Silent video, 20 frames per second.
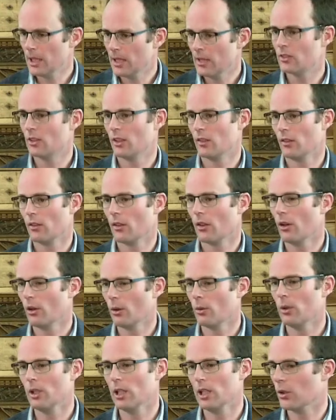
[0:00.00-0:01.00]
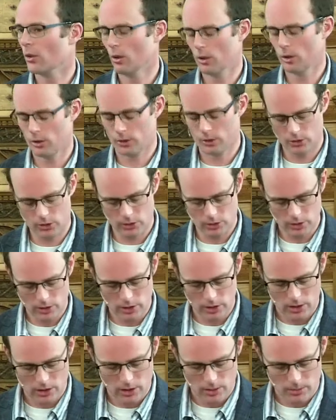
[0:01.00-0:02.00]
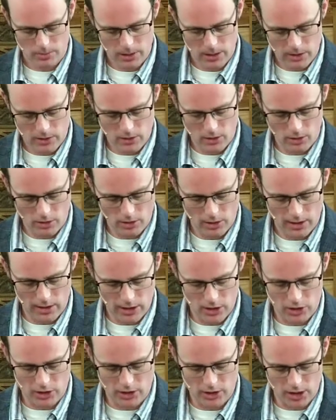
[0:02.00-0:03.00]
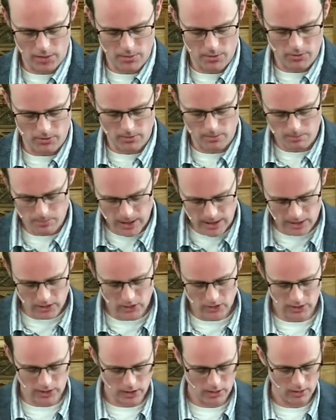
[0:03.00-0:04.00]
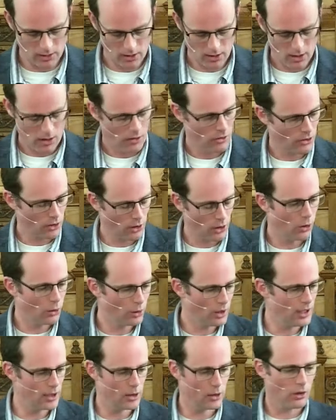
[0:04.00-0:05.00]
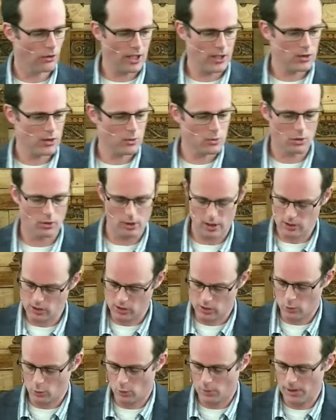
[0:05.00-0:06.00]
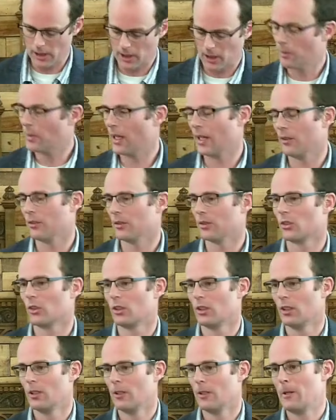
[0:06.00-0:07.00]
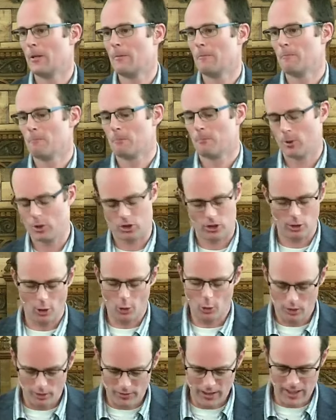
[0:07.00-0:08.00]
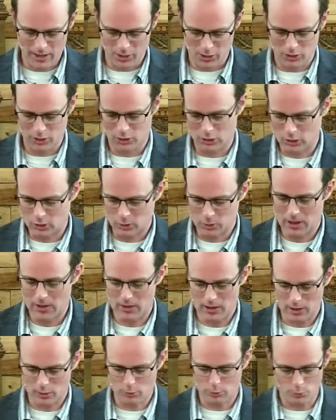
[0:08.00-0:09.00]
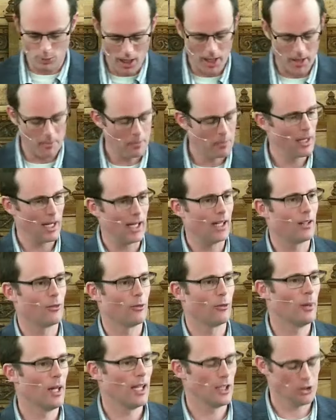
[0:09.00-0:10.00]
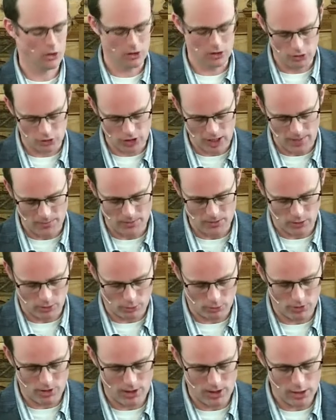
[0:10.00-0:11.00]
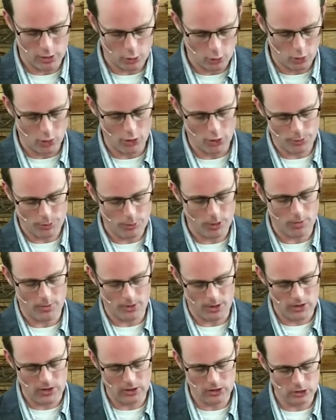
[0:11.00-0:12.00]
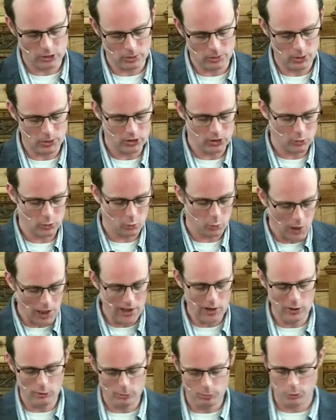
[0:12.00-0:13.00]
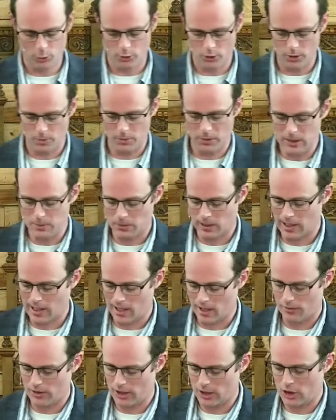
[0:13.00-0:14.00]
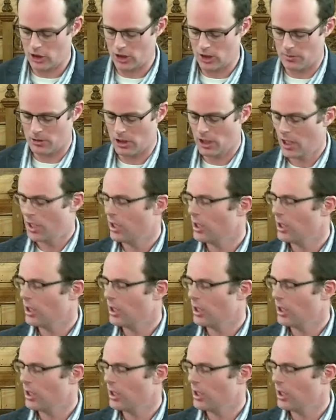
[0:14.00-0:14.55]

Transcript: meeting the holy God. Being the holy nation, it comes from meeting the holy God. That's what this has all been about. Virtually the whole of Exodus has been this. Right back from Exodus chapter 3, God promised this to Moses When you've brought the people out of Egypt,